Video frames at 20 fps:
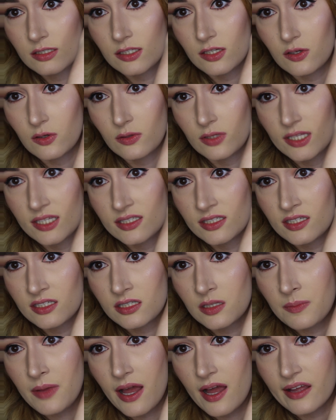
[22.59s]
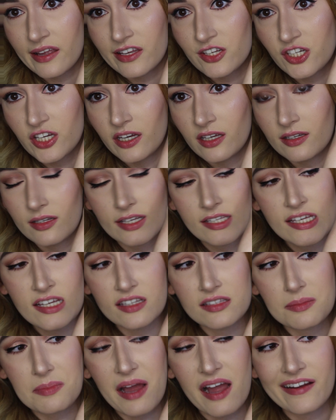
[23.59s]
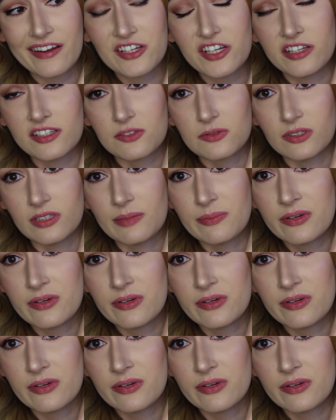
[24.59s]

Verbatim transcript: So this is the packaging. I think the packaging is really